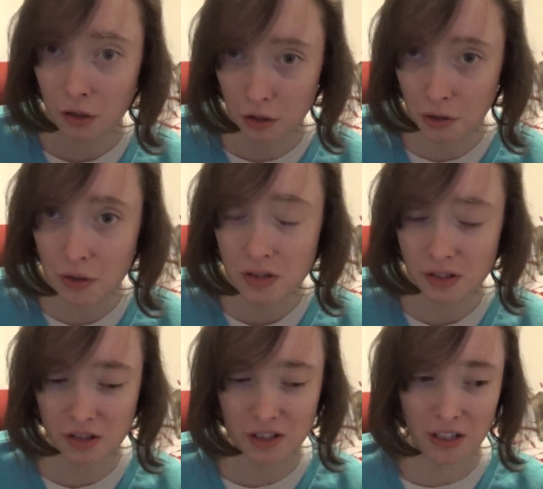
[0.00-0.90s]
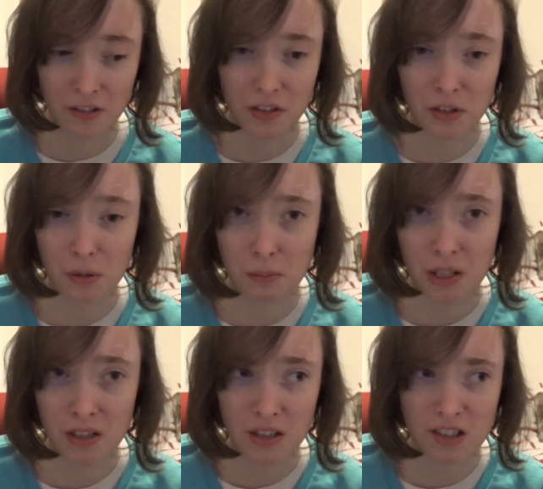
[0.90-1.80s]
cute instead of you know
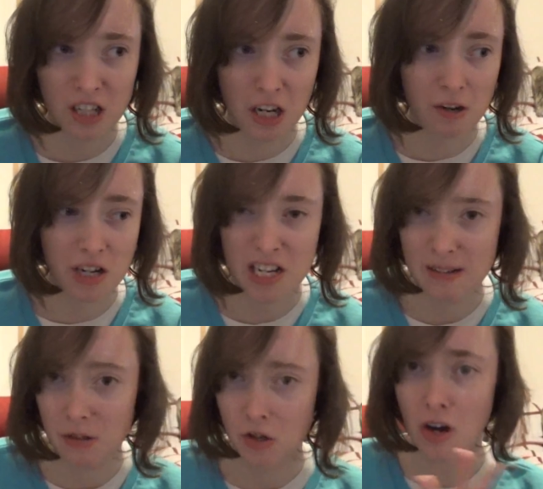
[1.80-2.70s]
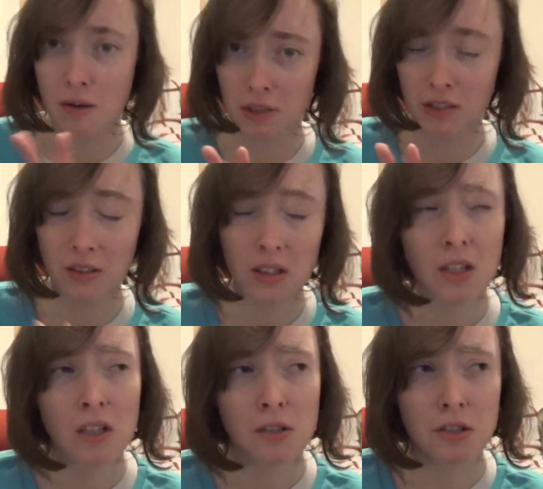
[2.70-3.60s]
being the scary evil gremlin
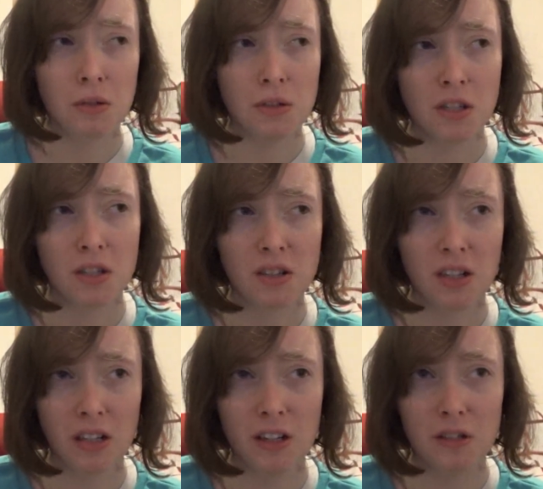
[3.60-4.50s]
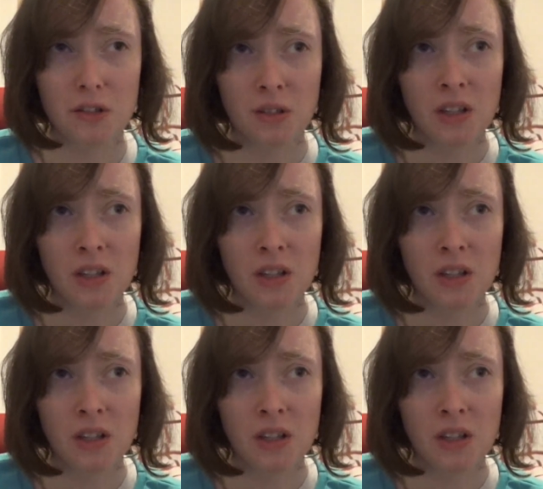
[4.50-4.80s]
so that was a clear